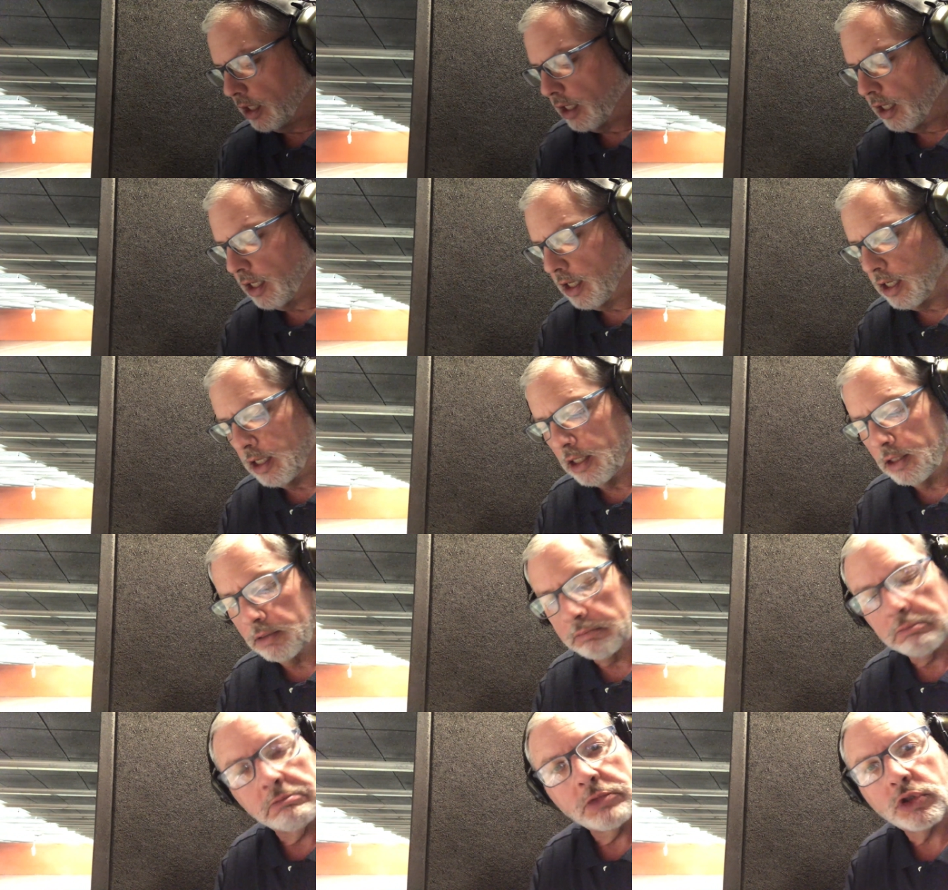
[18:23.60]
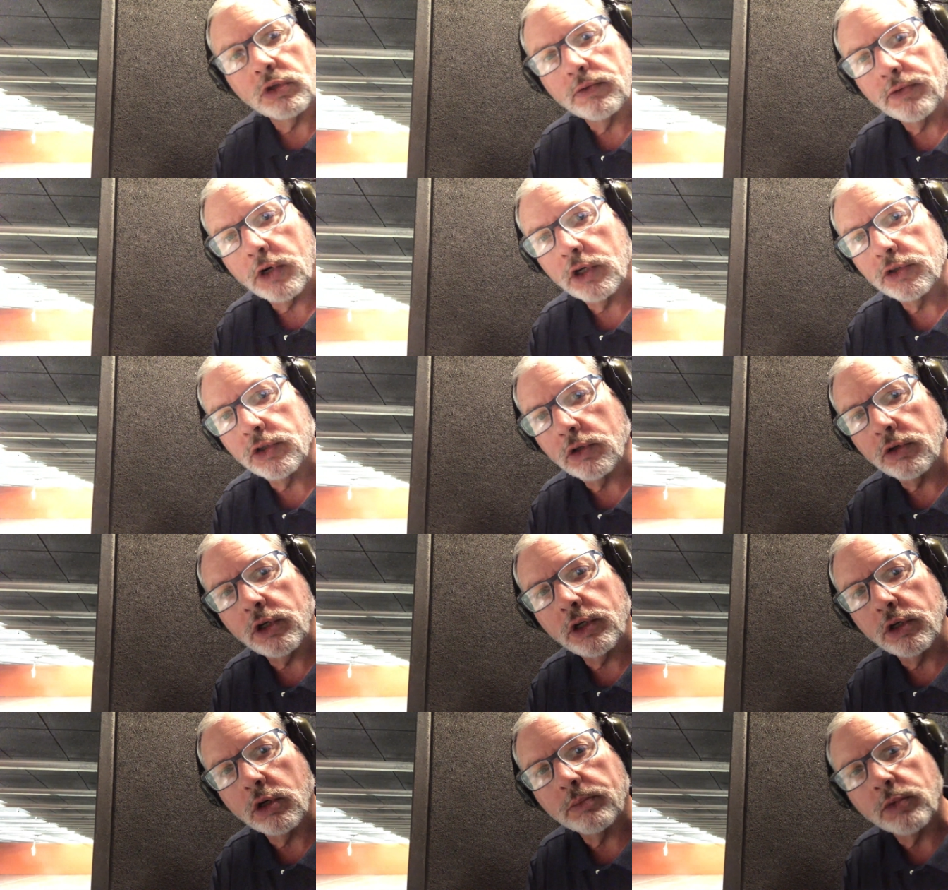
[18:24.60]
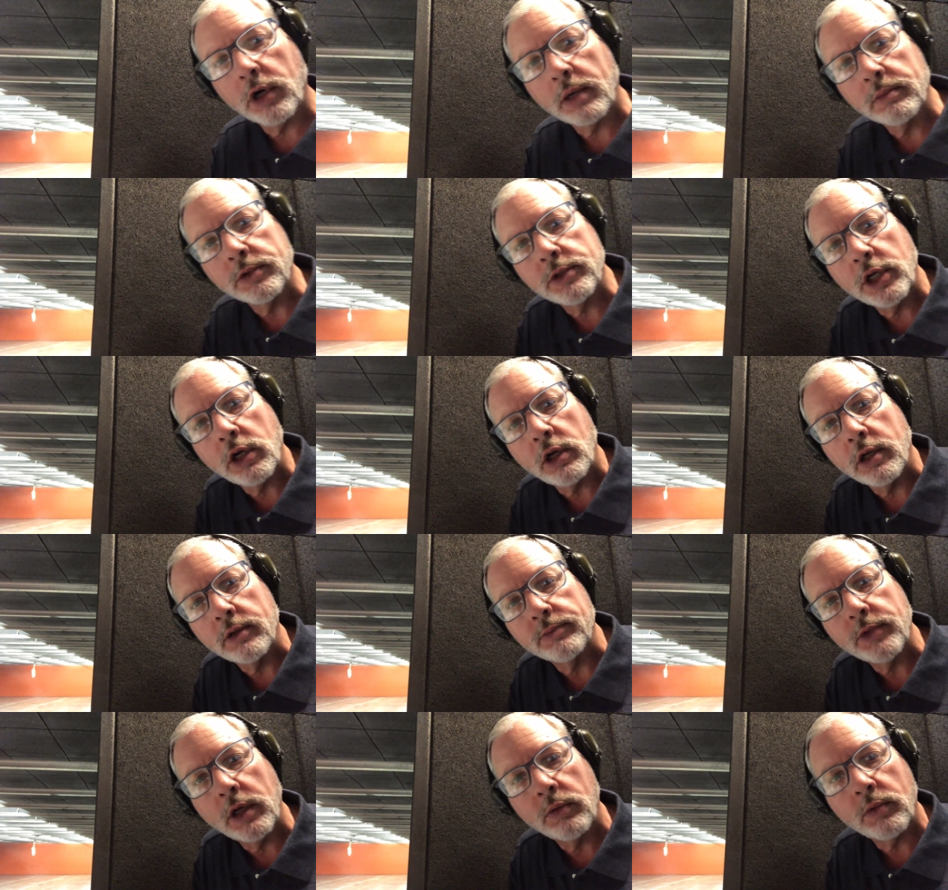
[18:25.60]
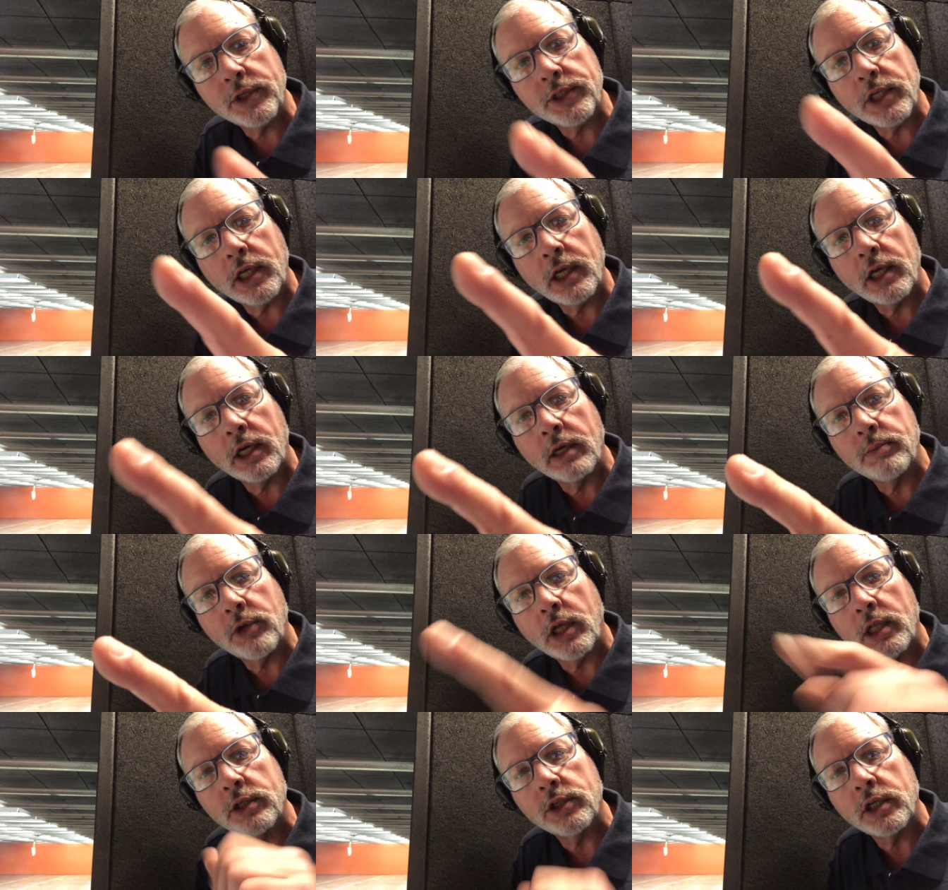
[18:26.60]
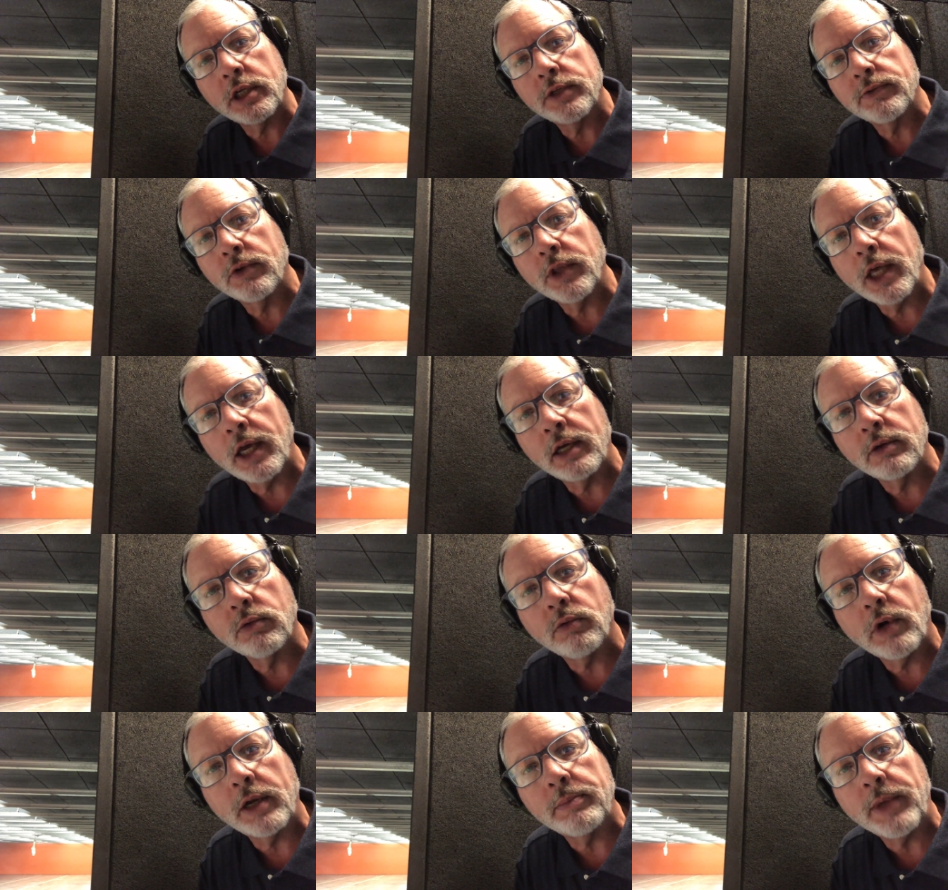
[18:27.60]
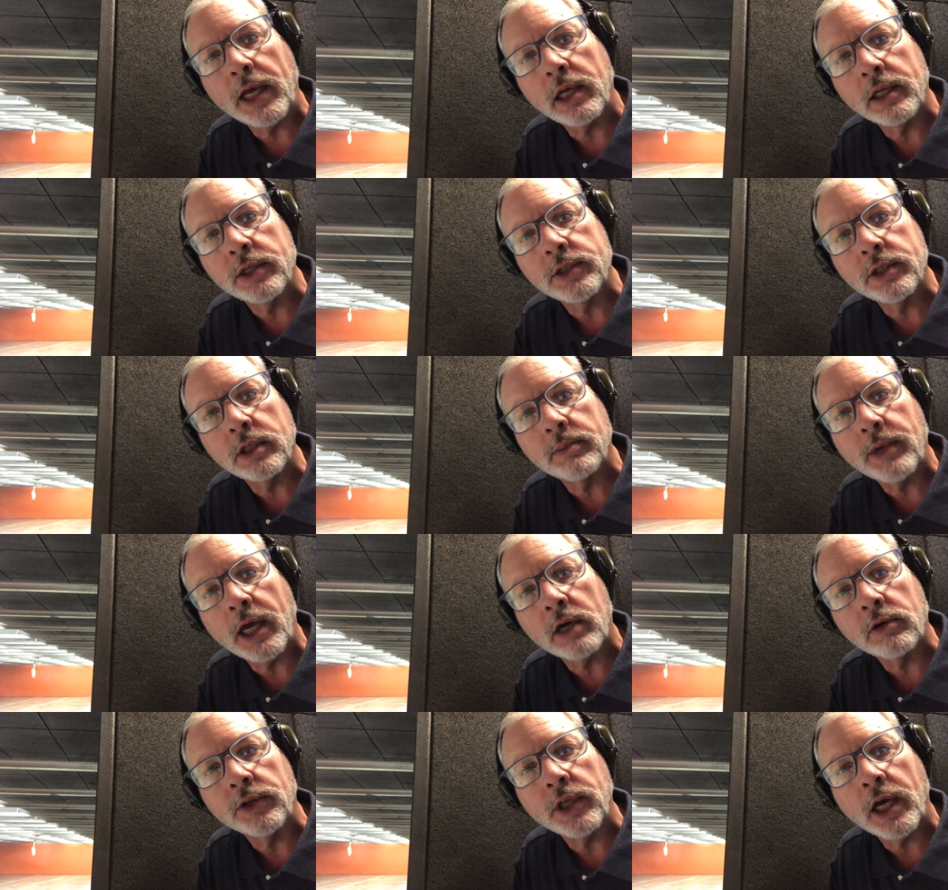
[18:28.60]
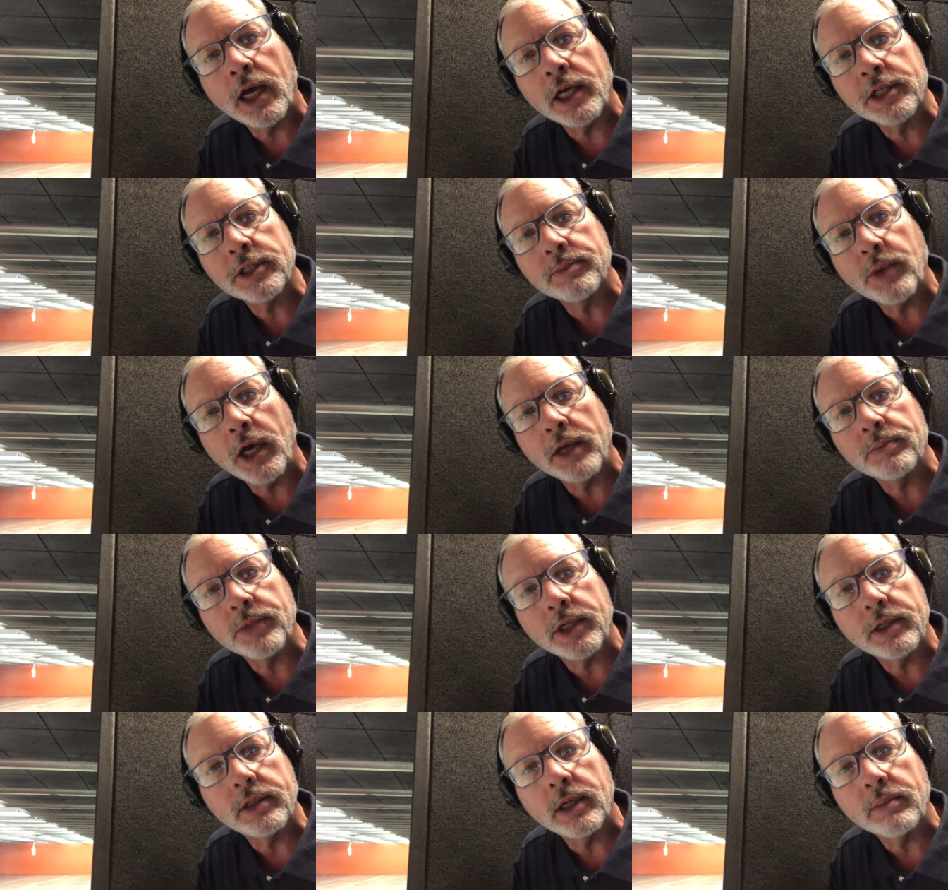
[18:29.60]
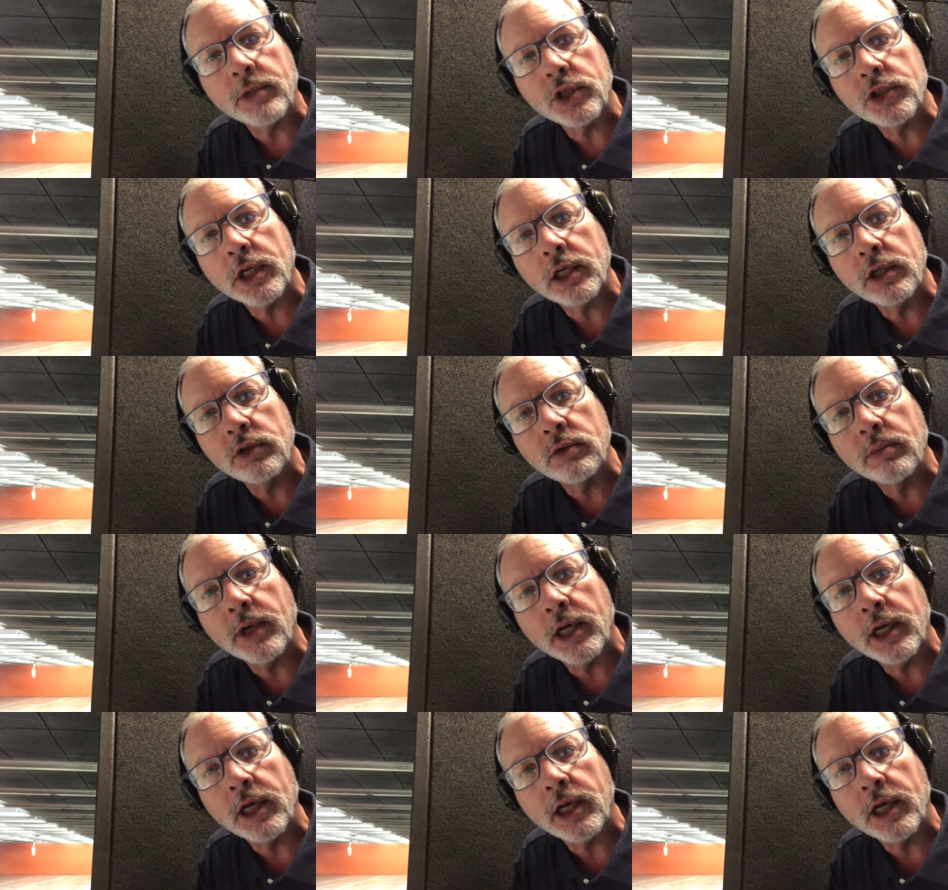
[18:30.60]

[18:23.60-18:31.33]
And so far so good, no problems. And once again, I apologize for that white balance, hot spot, but not much I can do.